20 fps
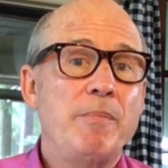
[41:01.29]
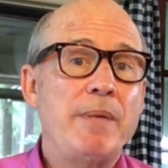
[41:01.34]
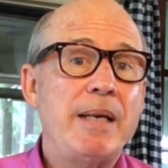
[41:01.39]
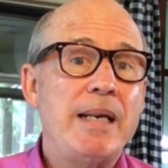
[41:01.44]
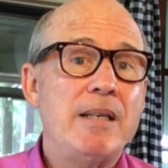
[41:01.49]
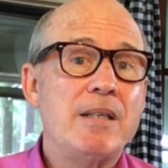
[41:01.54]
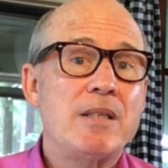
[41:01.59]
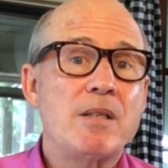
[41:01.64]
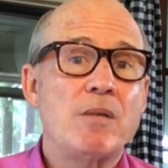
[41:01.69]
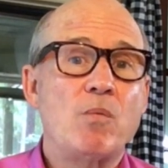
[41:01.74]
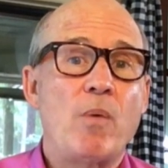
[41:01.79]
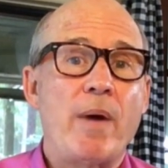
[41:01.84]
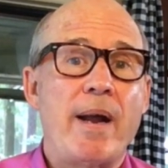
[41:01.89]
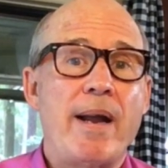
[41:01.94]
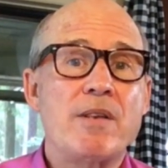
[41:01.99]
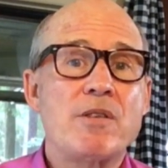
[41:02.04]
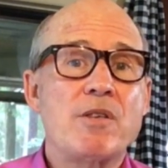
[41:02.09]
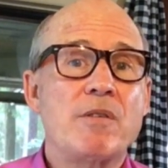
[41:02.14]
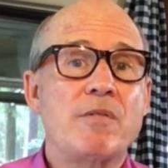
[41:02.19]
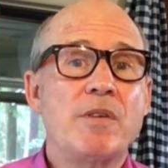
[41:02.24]
means and
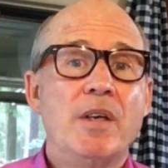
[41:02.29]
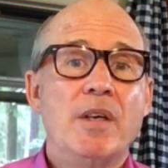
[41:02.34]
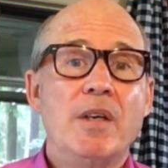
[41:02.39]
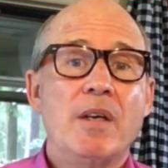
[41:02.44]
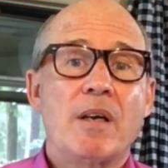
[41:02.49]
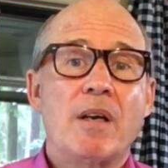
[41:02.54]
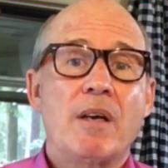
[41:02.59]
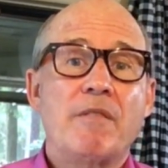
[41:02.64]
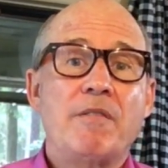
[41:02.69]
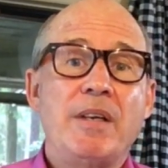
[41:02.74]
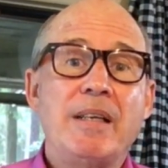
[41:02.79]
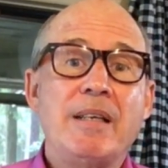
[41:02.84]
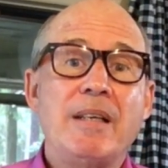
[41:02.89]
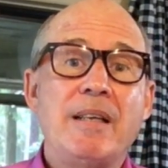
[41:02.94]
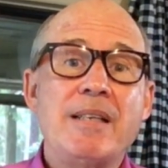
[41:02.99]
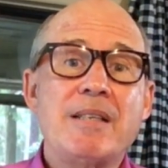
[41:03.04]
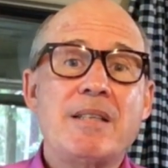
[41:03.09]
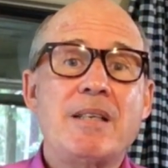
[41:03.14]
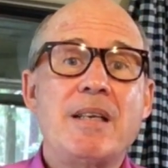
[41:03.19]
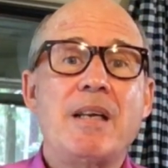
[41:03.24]
ways of, of
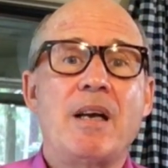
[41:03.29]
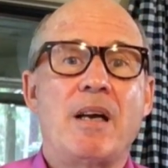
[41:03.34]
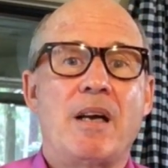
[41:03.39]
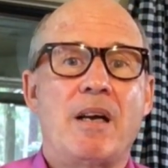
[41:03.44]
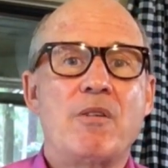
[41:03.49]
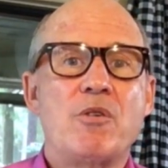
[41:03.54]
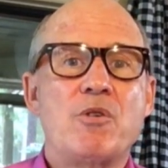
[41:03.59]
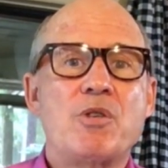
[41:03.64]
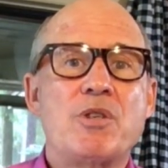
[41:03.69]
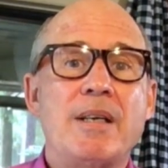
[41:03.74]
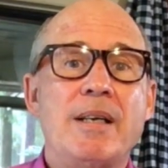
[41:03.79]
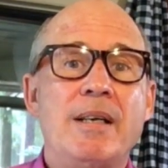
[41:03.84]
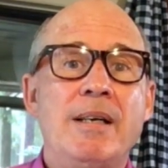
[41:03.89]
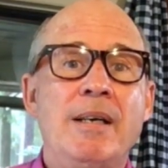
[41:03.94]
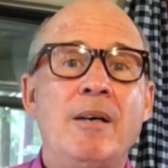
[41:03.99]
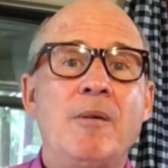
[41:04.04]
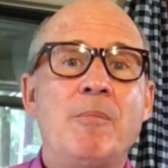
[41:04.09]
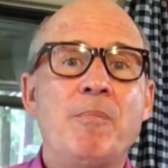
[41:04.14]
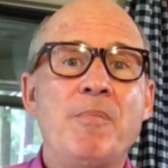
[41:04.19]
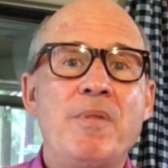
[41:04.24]
enlisting others to
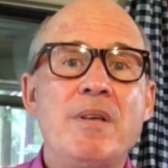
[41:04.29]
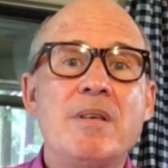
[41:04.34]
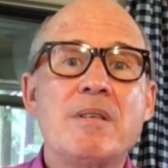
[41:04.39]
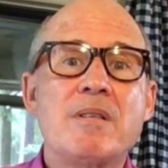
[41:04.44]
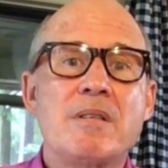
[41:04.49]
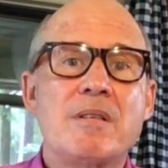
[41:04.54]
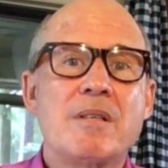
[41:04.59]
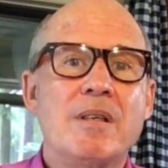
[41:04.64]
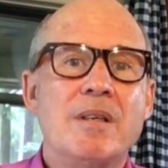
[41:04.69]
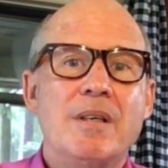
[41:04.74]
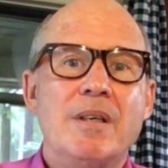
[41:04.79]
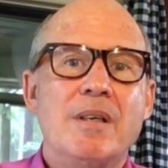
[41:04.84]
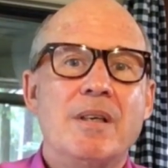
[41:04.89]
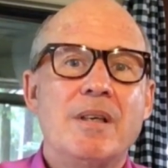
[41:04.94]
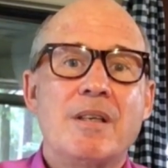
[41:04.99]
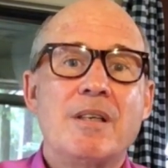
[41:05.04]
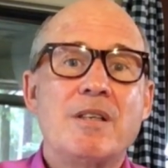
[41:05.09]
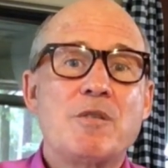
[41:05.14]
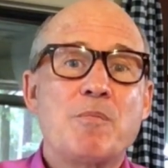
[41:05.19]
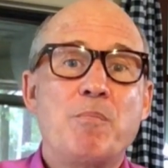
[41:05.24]
help this
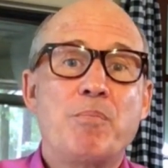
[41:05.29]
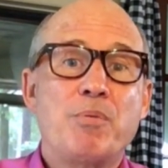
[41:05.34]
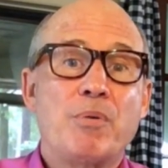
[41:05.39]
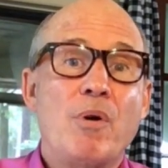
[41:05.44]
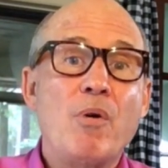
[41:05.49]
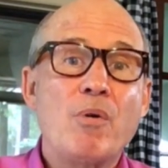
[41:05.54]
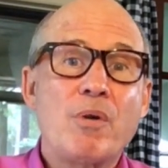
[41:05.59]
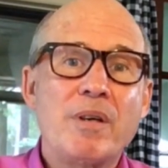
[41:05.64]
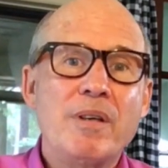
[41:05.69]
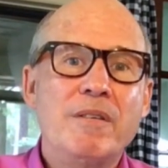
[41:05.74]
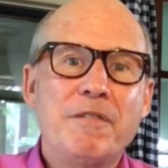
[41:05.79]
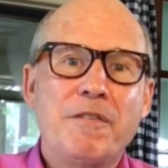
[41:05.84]
this broken